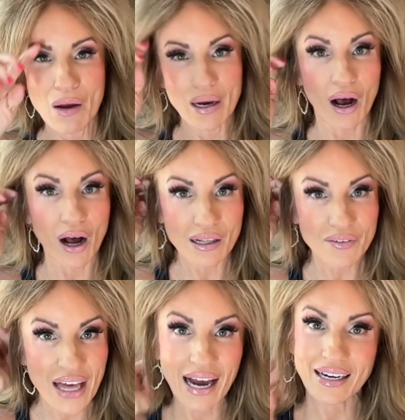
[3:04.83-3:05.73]
But all
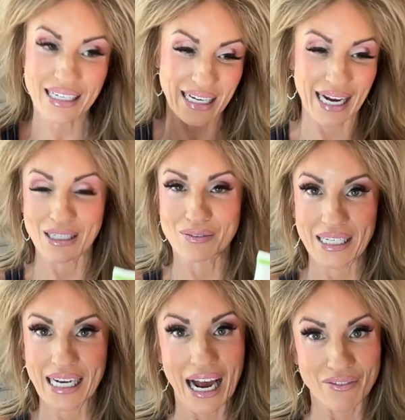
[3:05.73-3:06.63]
of that can kind of
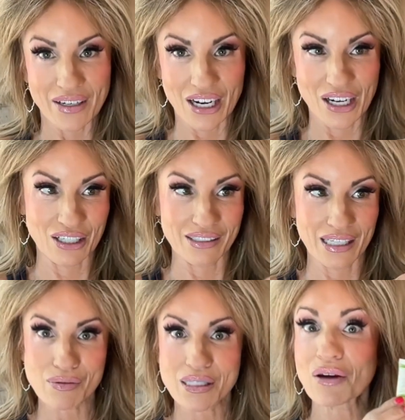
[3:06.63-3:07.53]
wreak havoc on our lips.